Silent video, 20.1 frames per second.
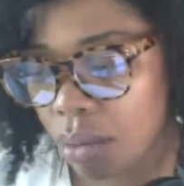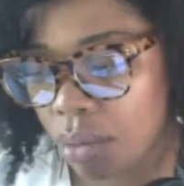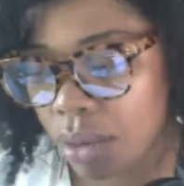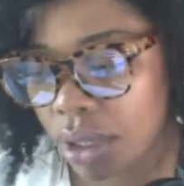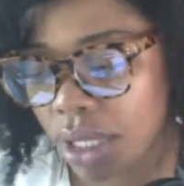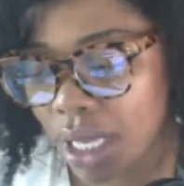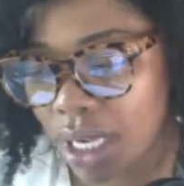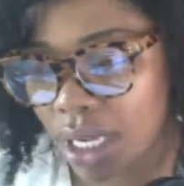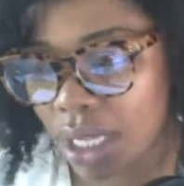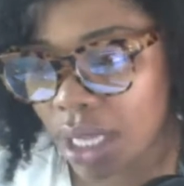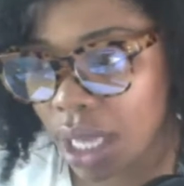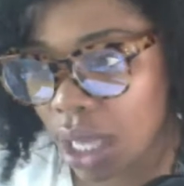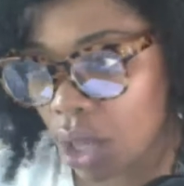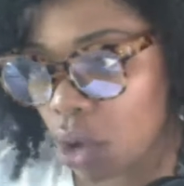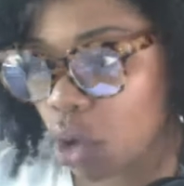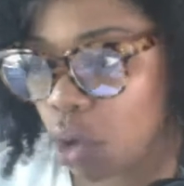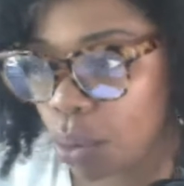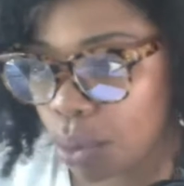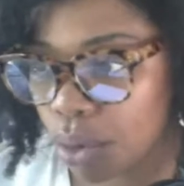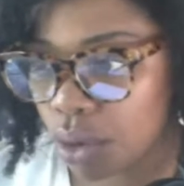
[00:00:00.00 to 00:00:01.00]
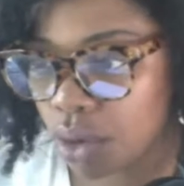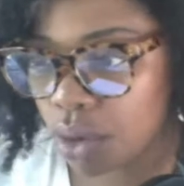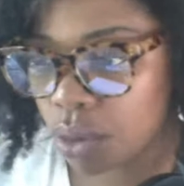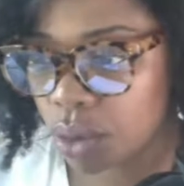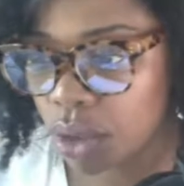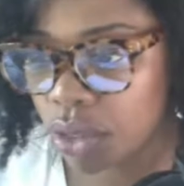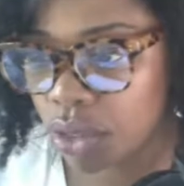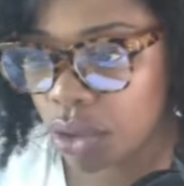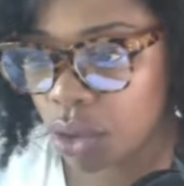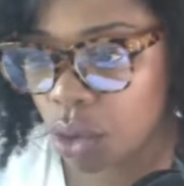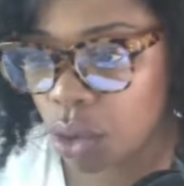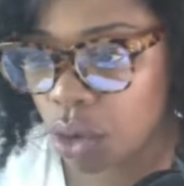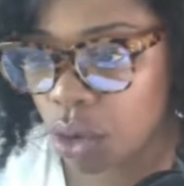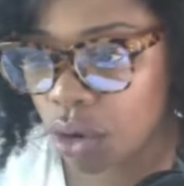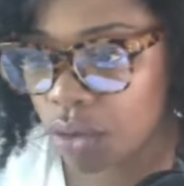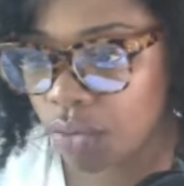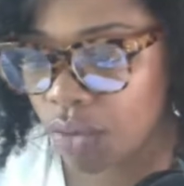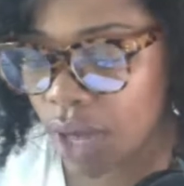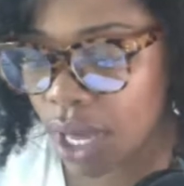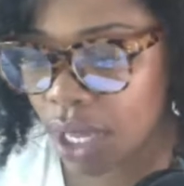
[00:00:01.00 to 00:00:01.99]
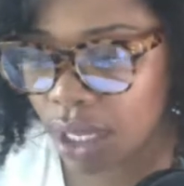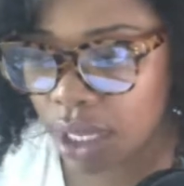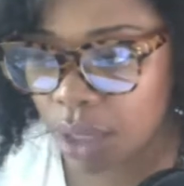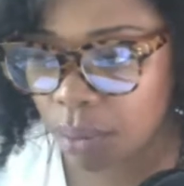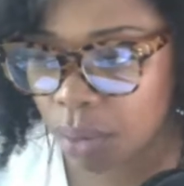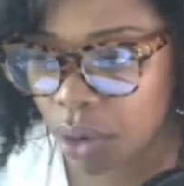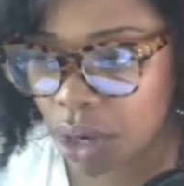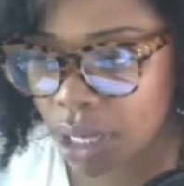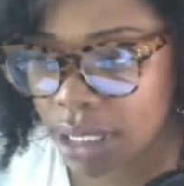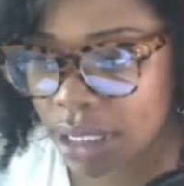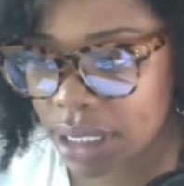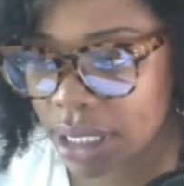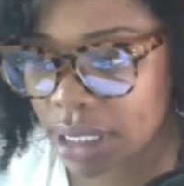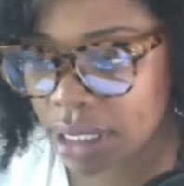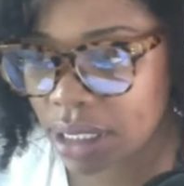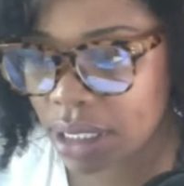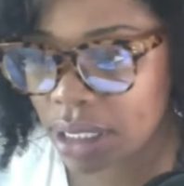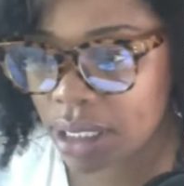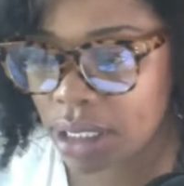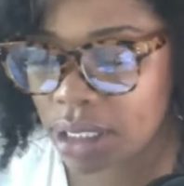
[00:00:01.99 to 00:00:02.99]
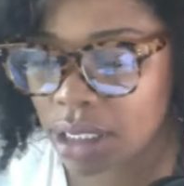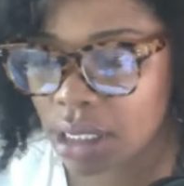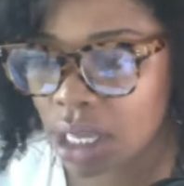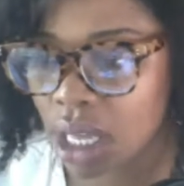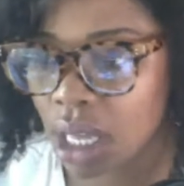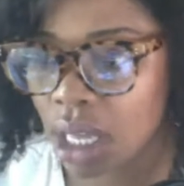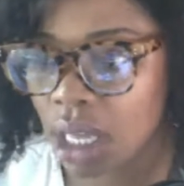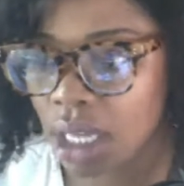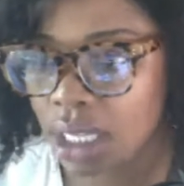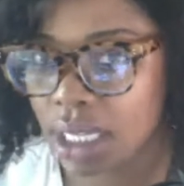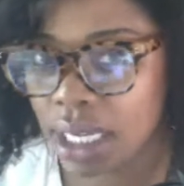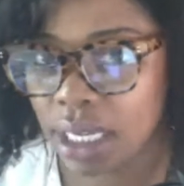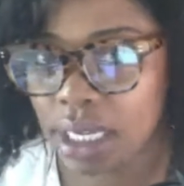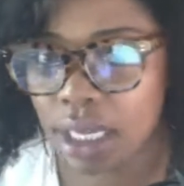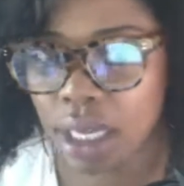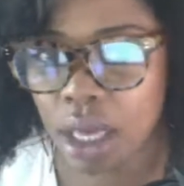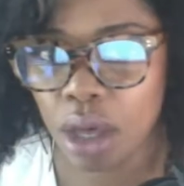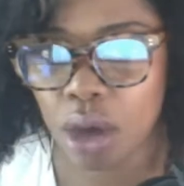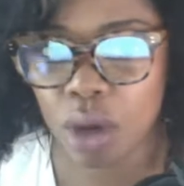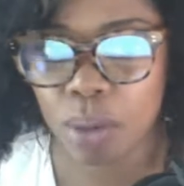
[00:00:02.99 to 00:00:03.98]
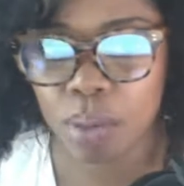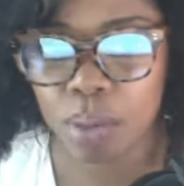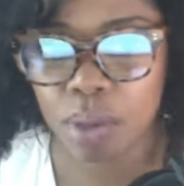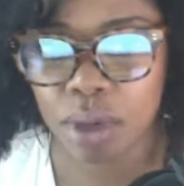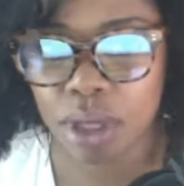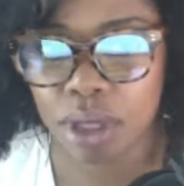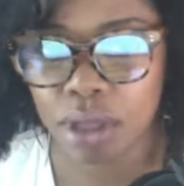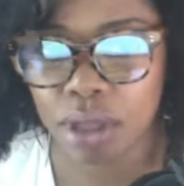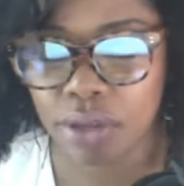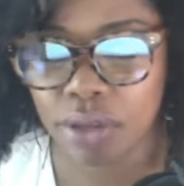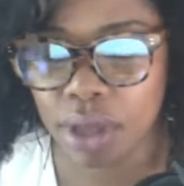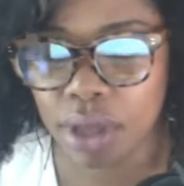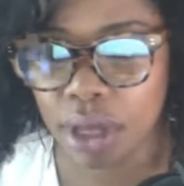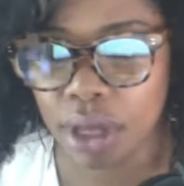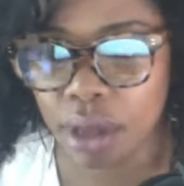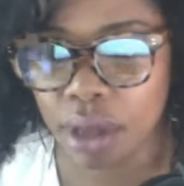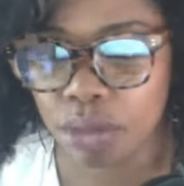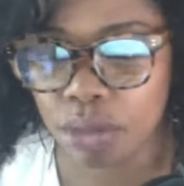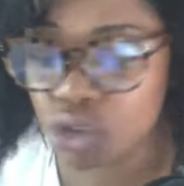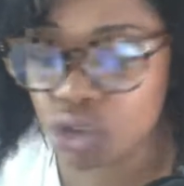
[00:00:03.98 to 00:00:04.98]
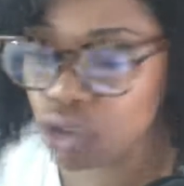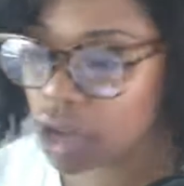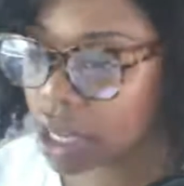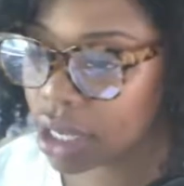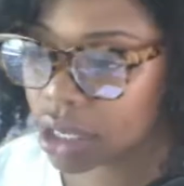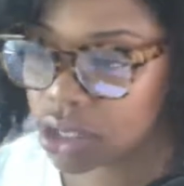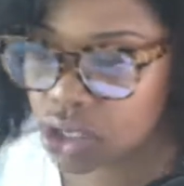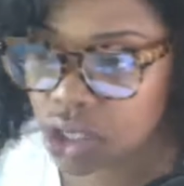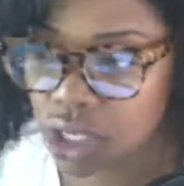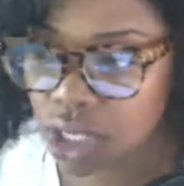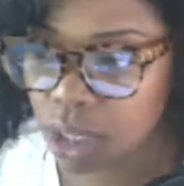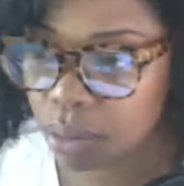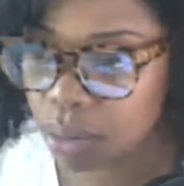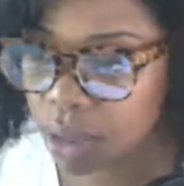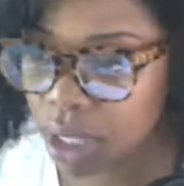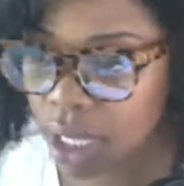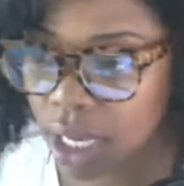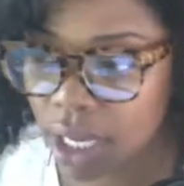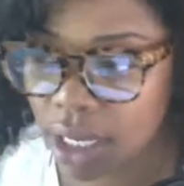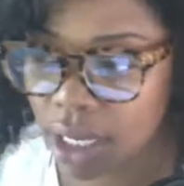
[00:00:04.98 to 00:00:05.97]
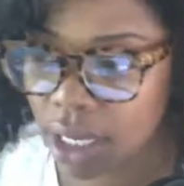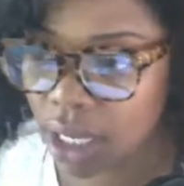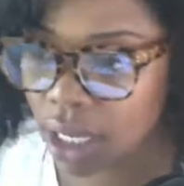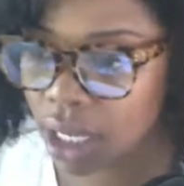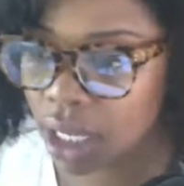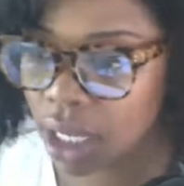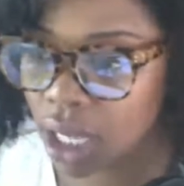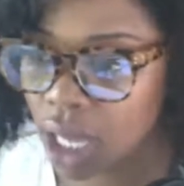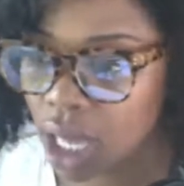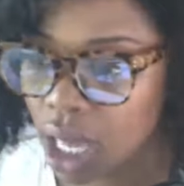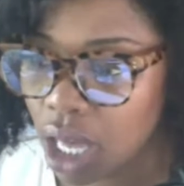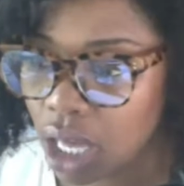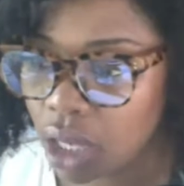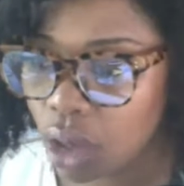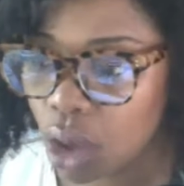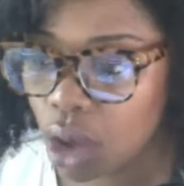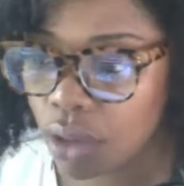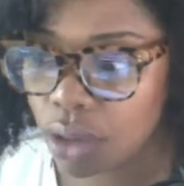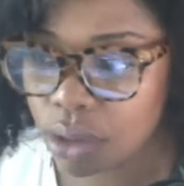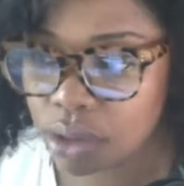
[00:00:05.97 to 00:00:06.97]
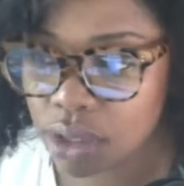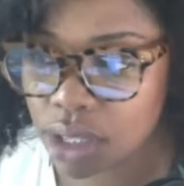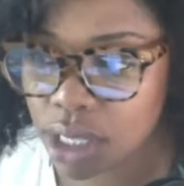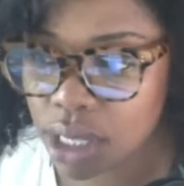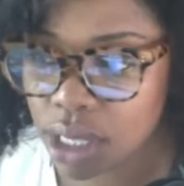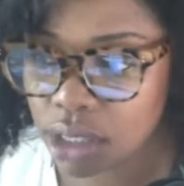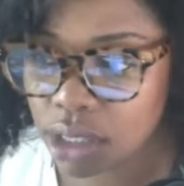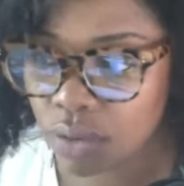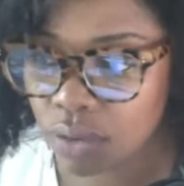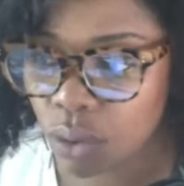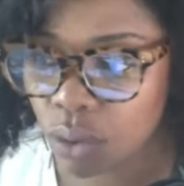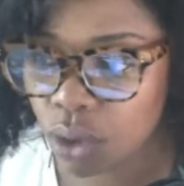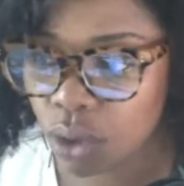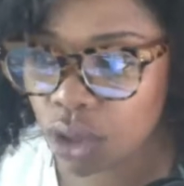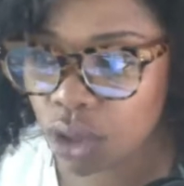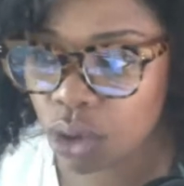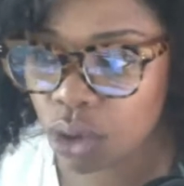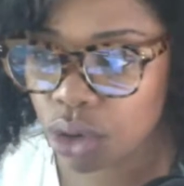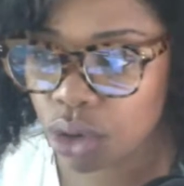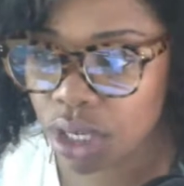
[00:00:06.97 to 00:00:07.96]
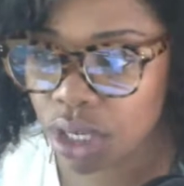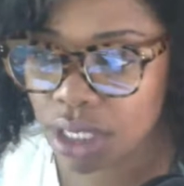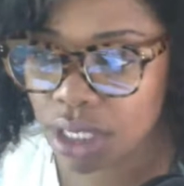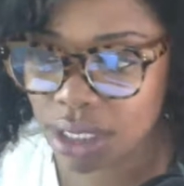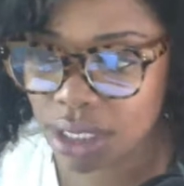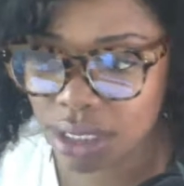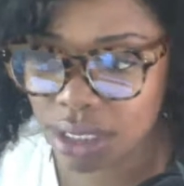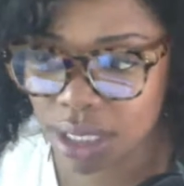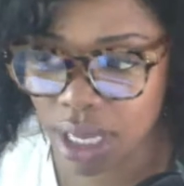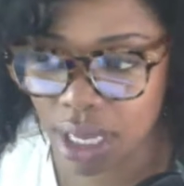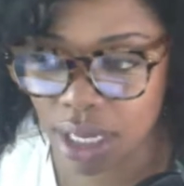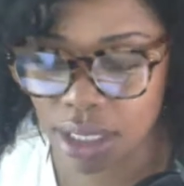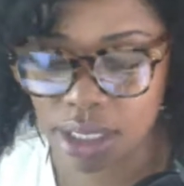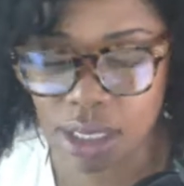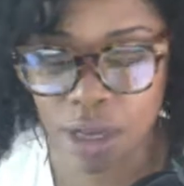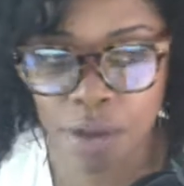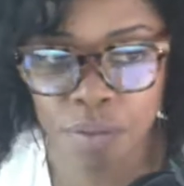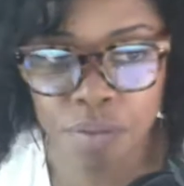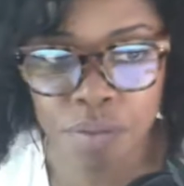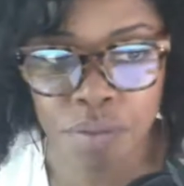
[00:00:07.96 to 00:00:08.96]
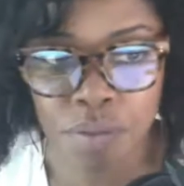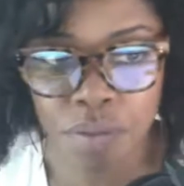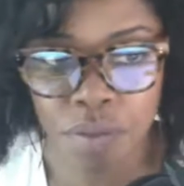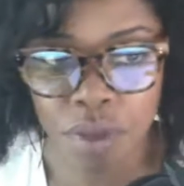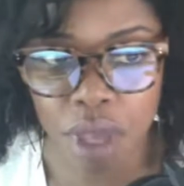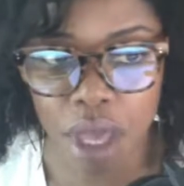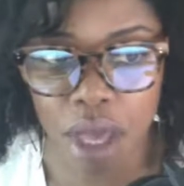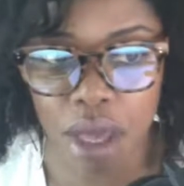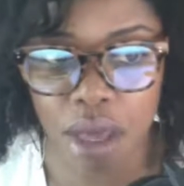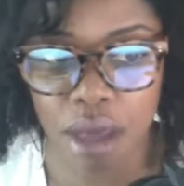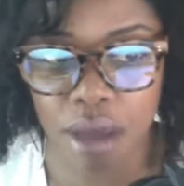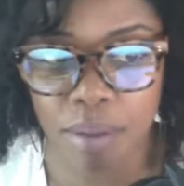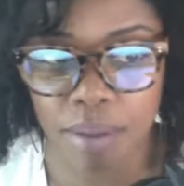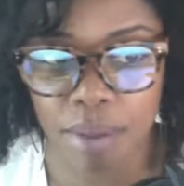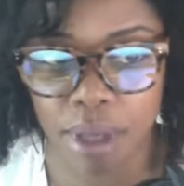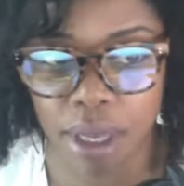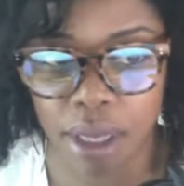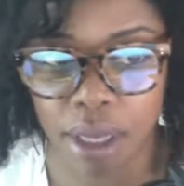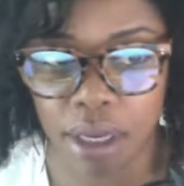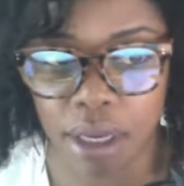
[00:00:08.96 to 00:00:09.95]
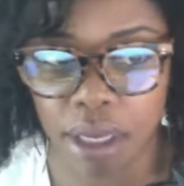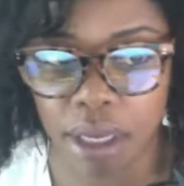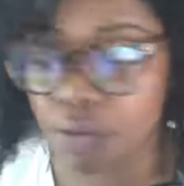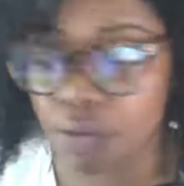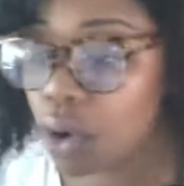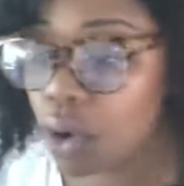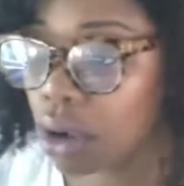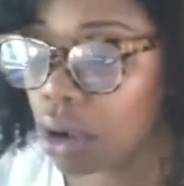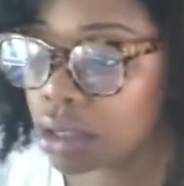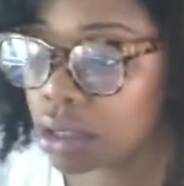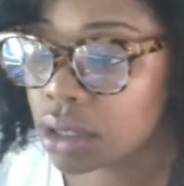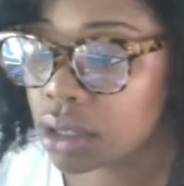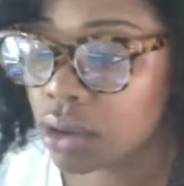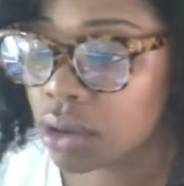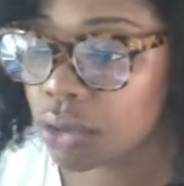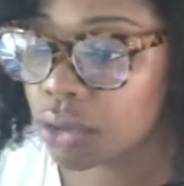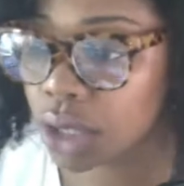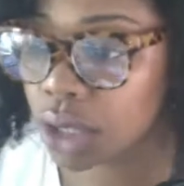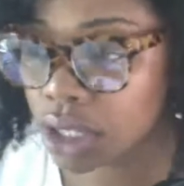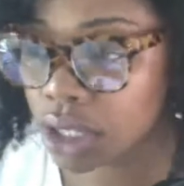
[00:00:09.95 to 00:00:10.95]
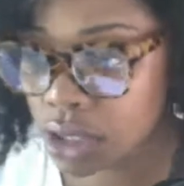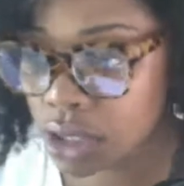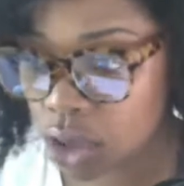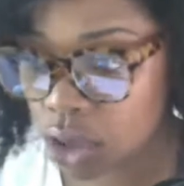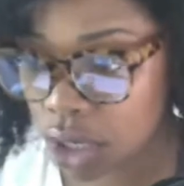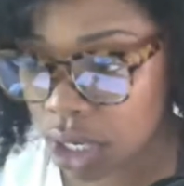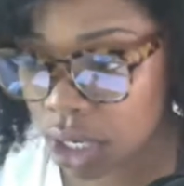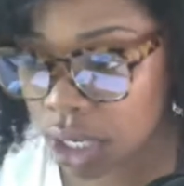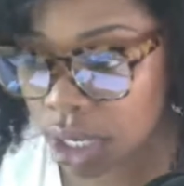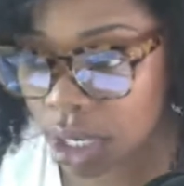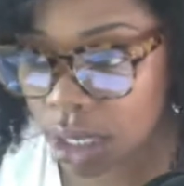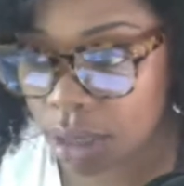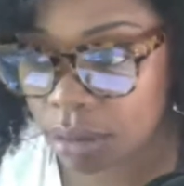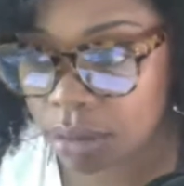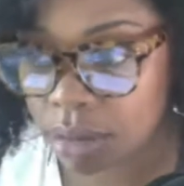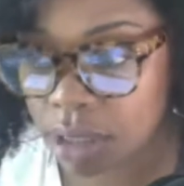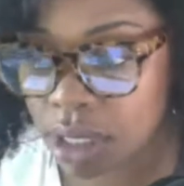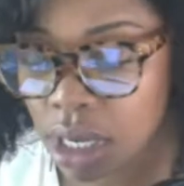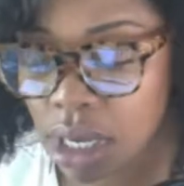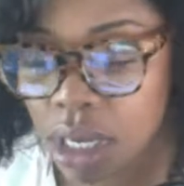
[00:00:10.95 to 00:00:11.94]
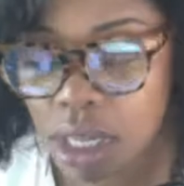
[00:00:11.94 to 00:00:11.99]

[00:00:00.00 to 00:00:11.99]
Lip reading: getting help with your filing processes, getting help with strategy, planning, and all those things for your estate, and for also for your claims.